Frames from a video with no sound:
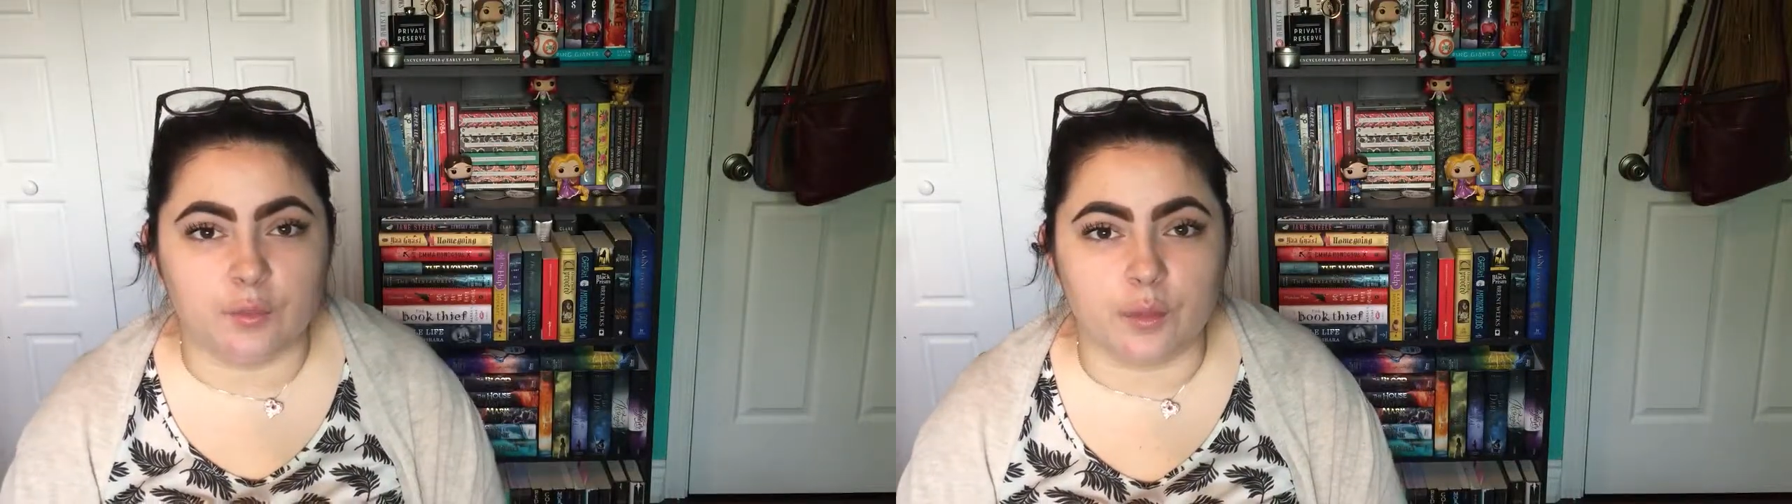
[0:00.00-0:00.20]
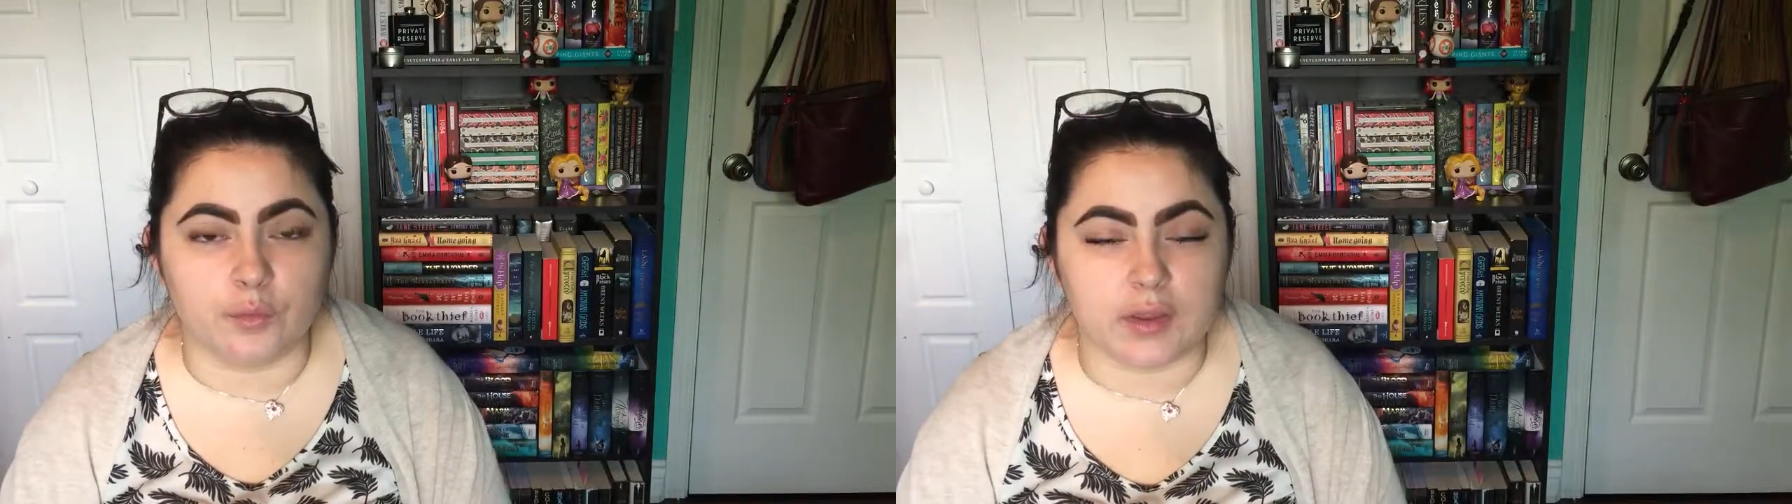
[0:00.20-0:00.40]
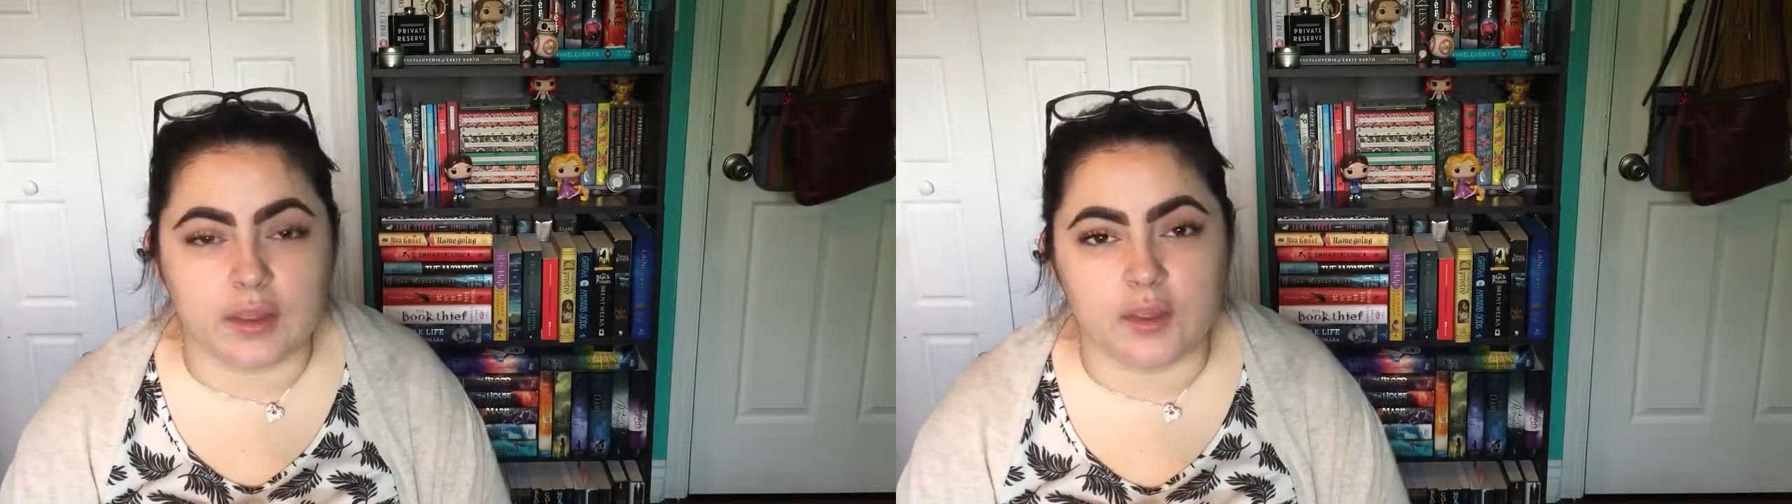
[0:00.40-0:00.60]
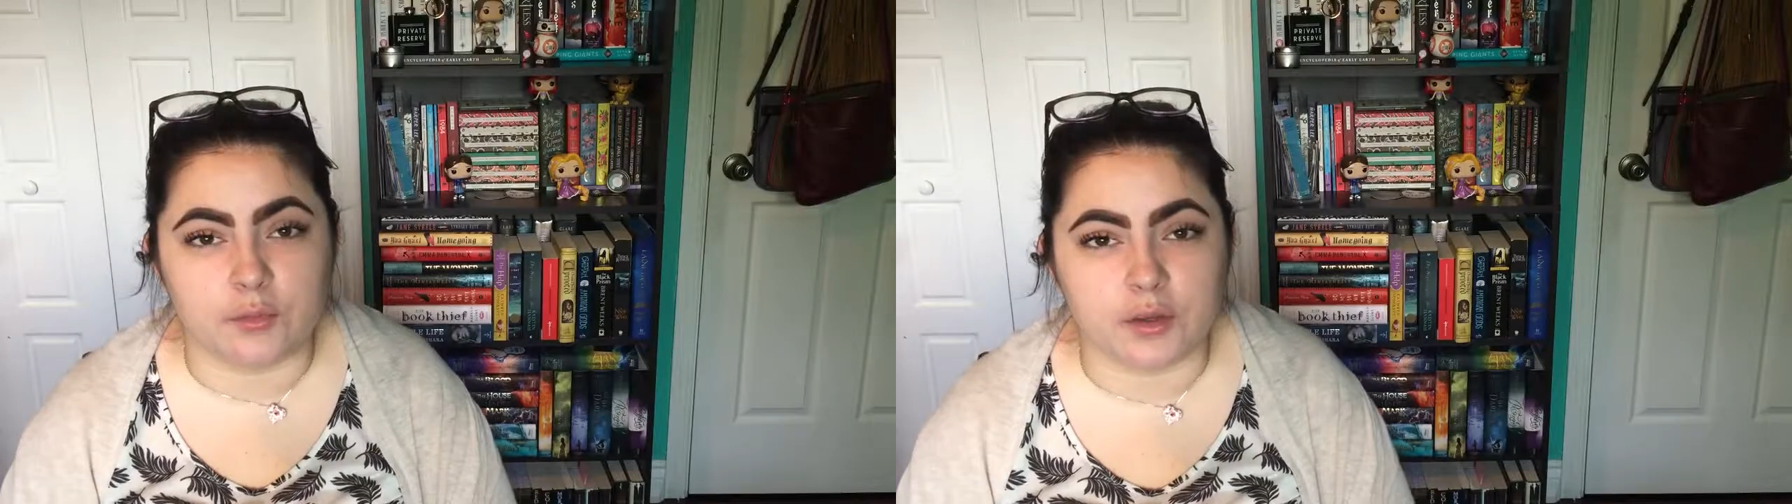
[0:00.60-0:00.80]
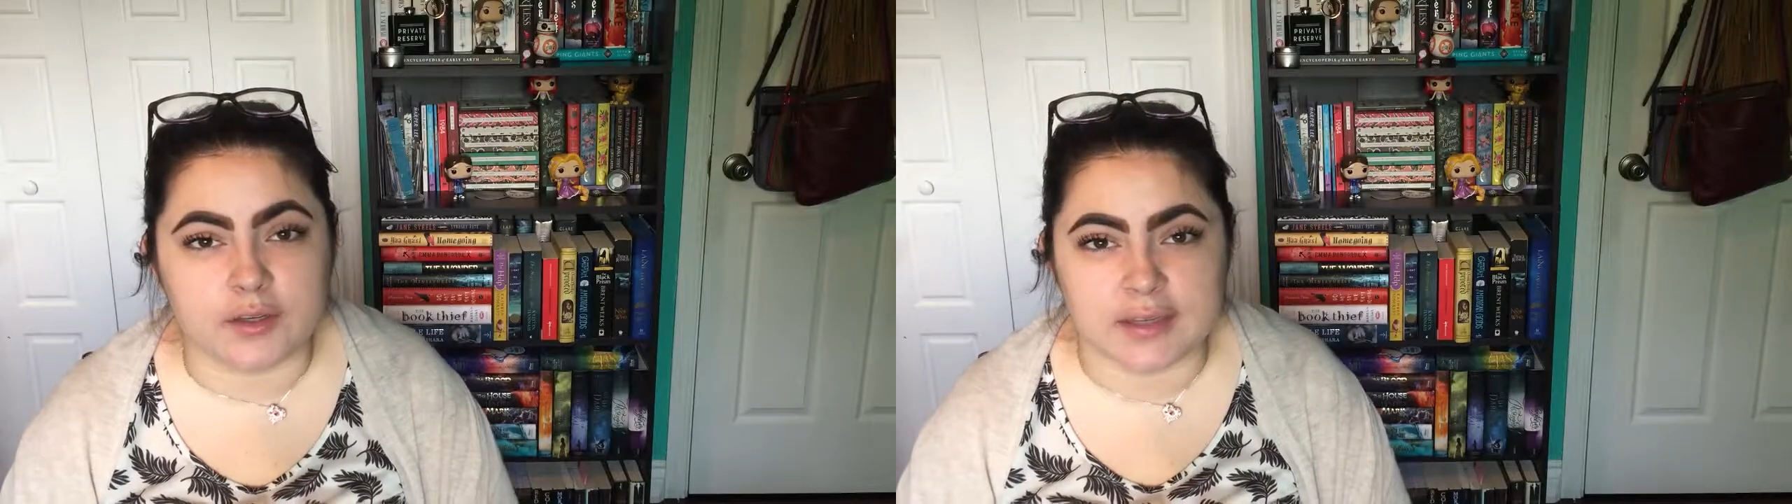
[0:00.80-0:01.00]
a, a really good
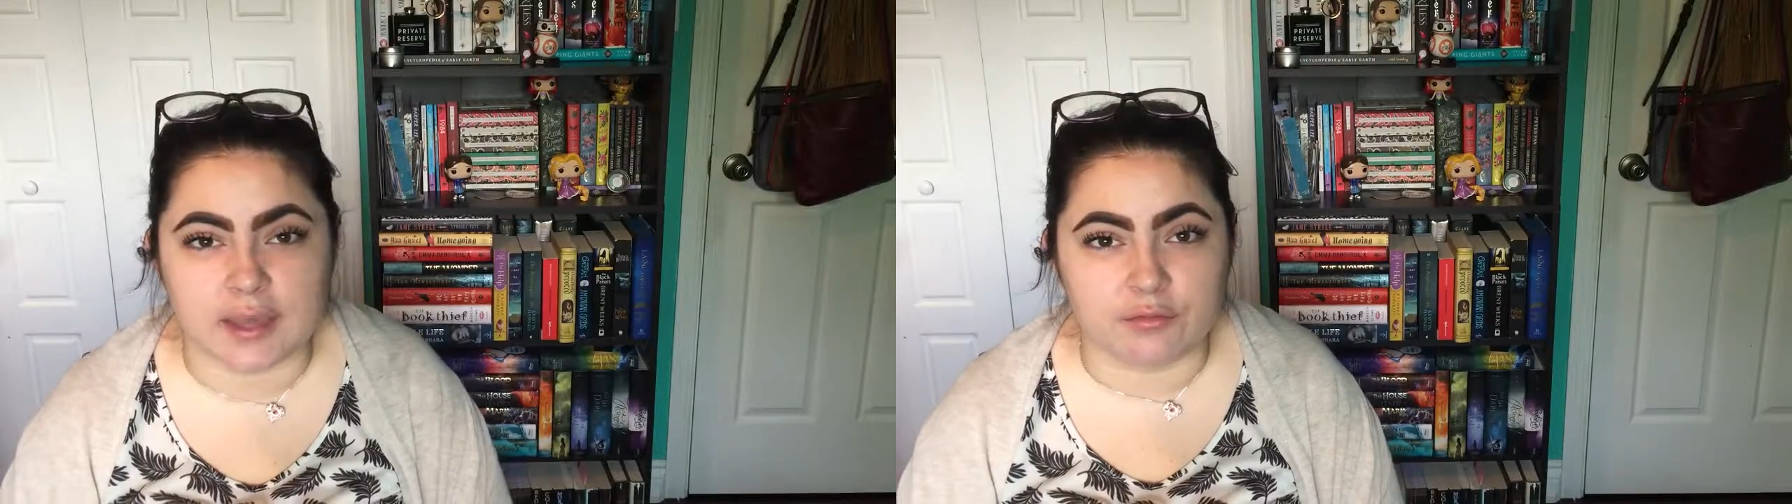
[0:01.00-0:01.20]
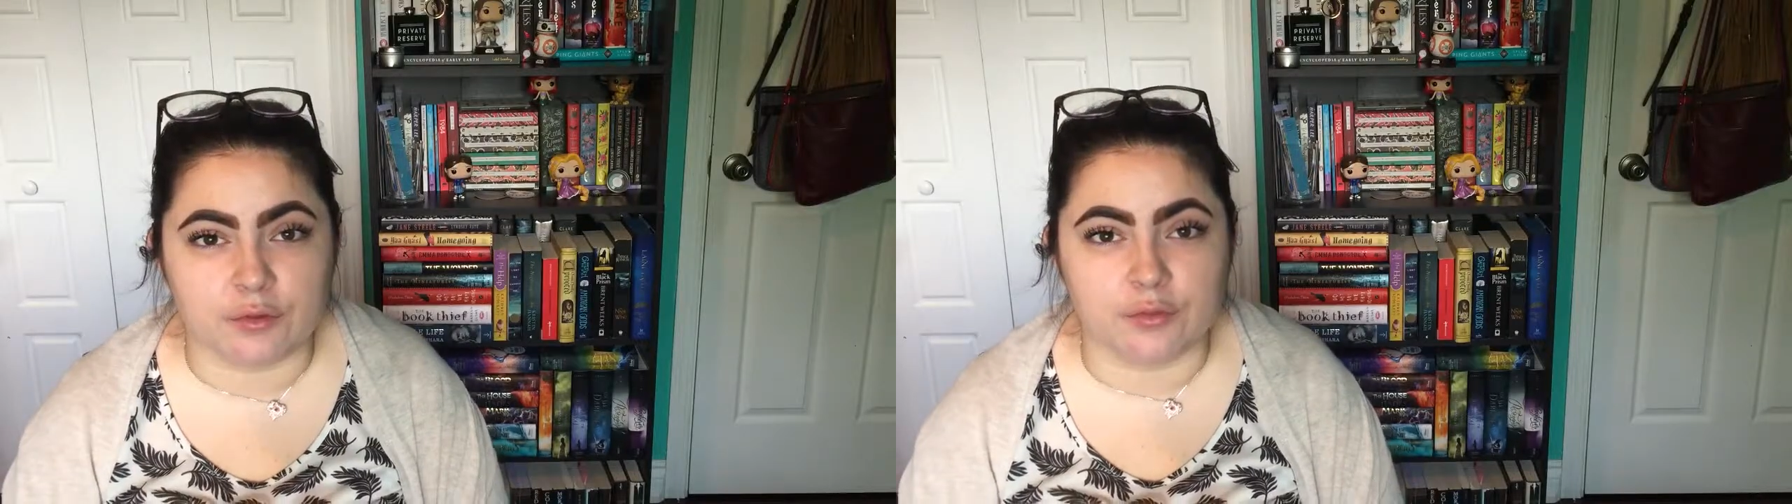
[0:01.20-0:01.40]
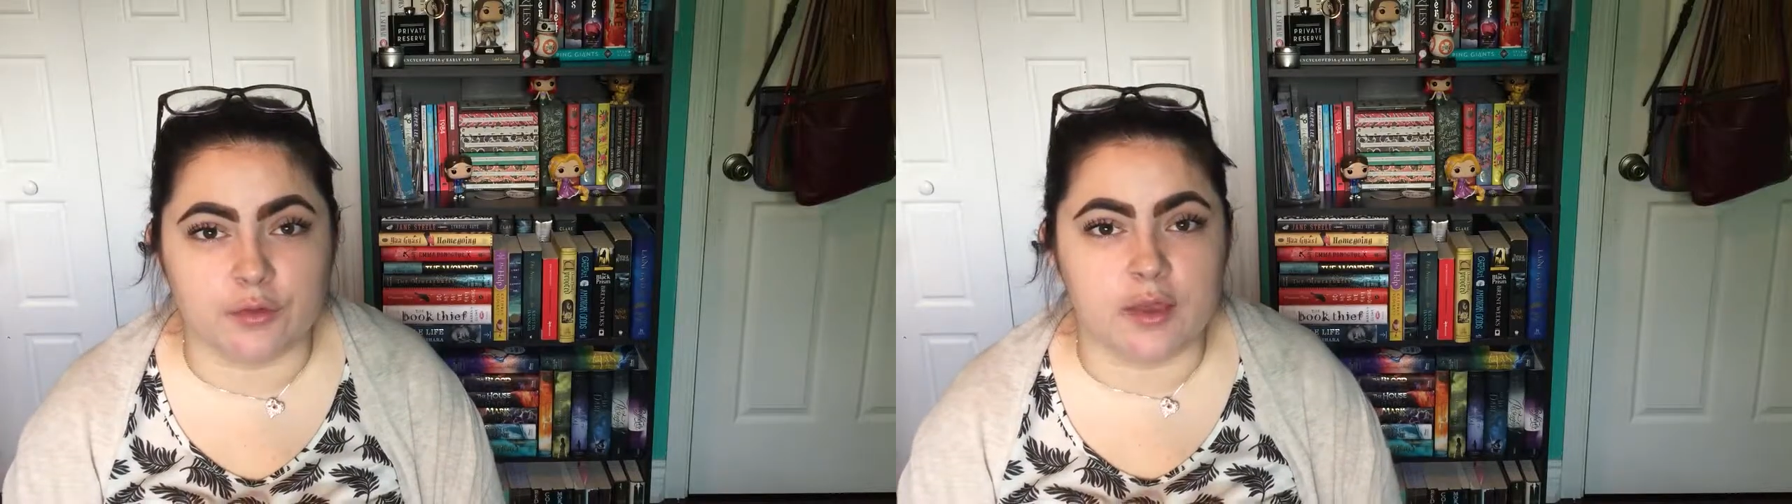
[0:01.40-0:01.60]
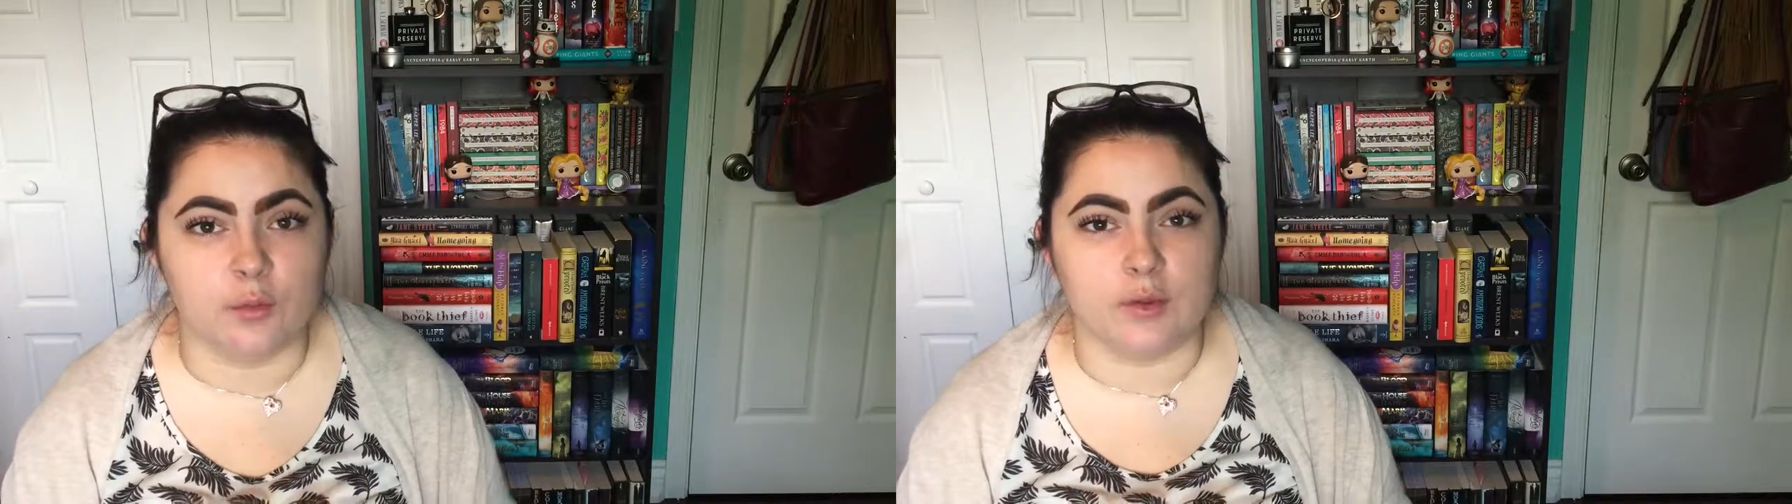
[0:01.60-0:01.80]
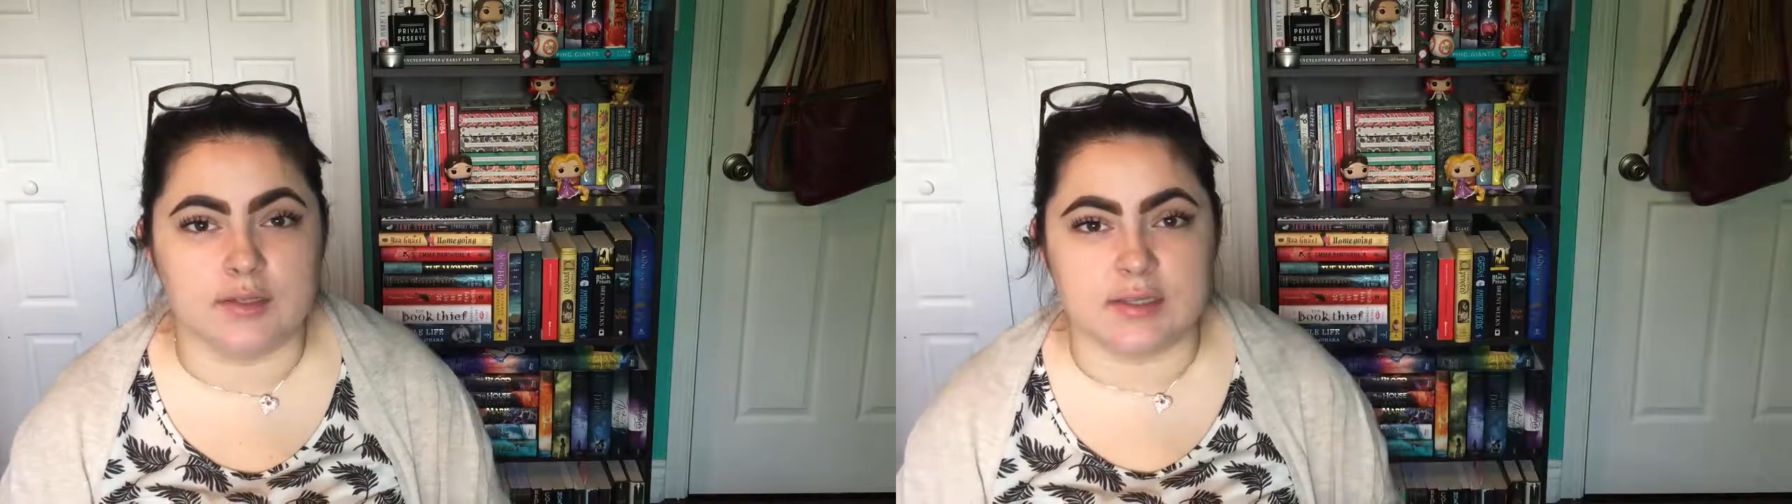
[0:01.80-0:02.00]
book to get for free was